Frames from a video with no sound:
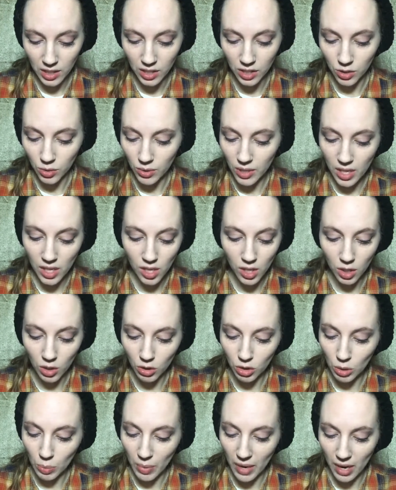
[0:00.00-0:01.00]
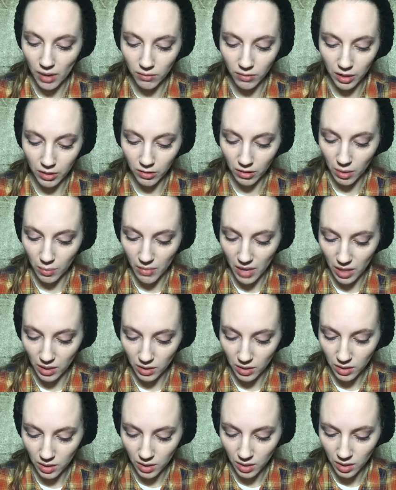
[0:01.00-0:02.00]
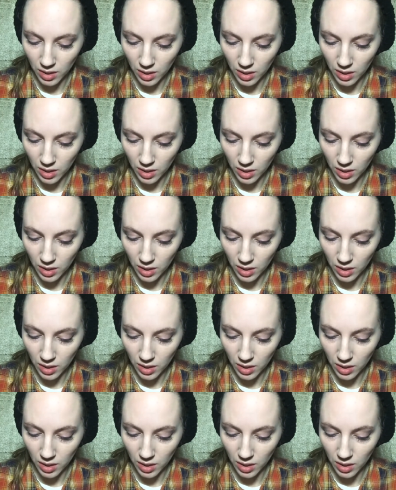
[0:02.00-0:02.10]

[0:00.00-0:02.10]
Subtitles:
You get a new tube every 3 months.